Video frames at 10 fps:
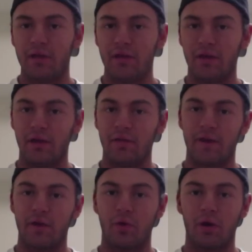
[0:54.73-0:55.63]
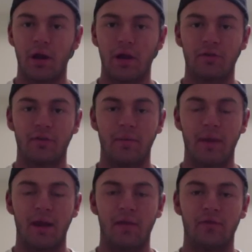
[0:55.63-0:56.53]
the event organizers that
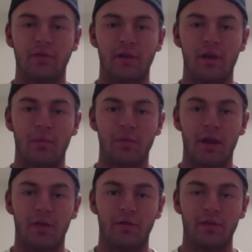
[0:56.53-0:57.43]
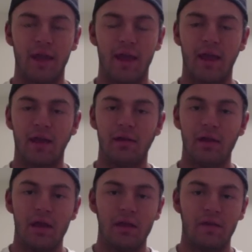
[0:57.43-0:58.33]
made everything come together at the end,
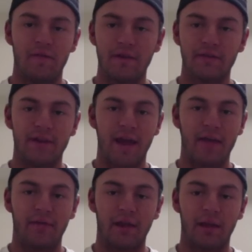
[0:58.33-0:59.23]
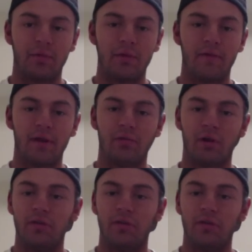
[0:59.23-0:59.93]
the event staff that kept the event running